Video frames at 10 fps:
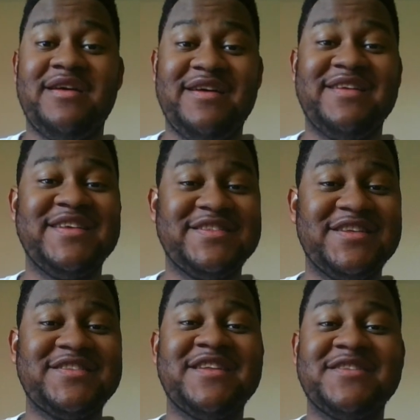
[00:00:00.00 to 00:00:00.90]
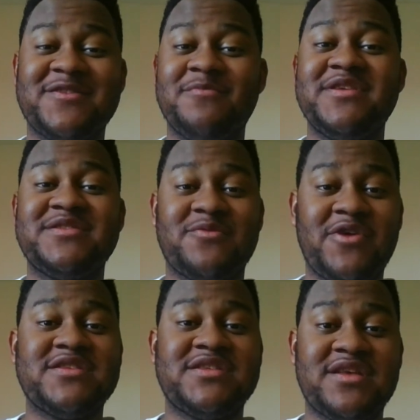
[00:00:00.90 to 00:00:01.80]
this looks like there's gonna be some
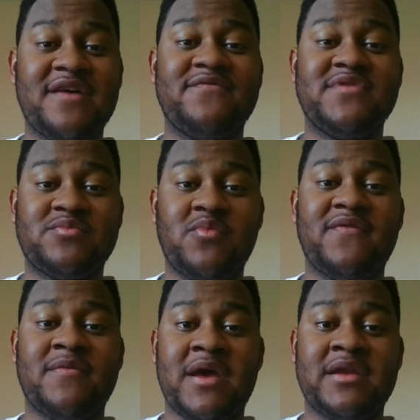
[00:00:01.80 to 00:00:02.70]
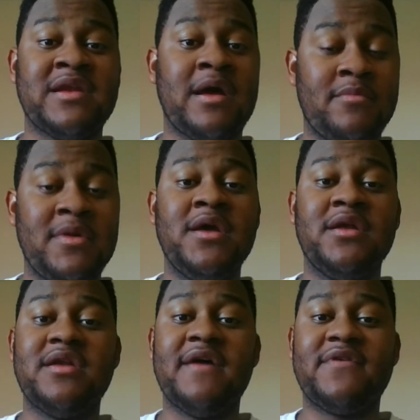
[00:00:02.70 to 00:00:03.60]
crazy stuff in this movie, man, and I'm
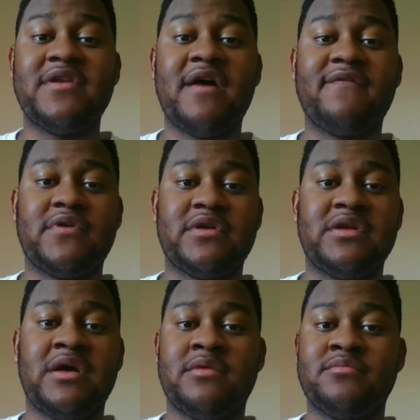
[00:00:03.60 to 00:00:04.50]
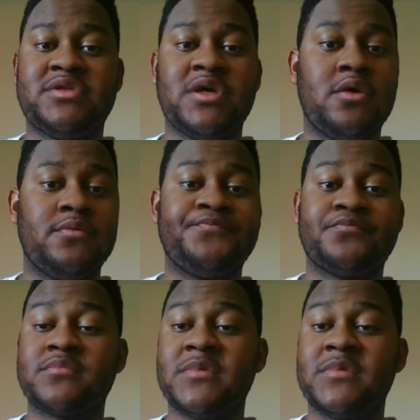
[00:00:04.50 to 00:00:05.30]
definitely down for it. Um, so